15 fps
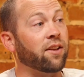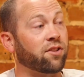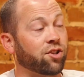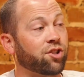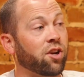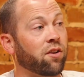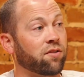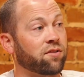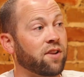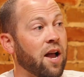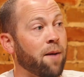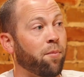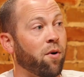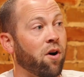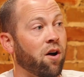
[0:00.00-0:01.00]
a shuttle
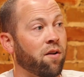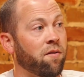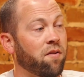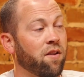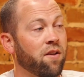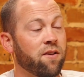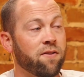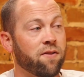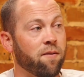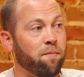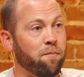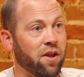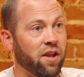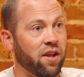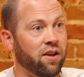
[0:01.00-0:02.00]
stop on the
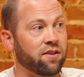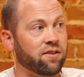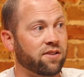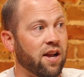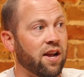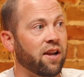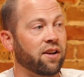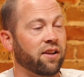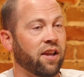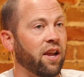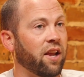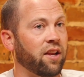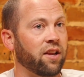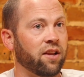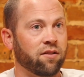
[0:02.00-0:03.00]
main Zion
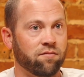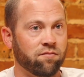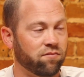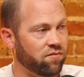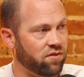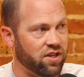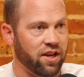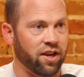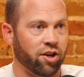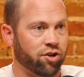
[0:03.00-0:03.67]
Canyon Scenic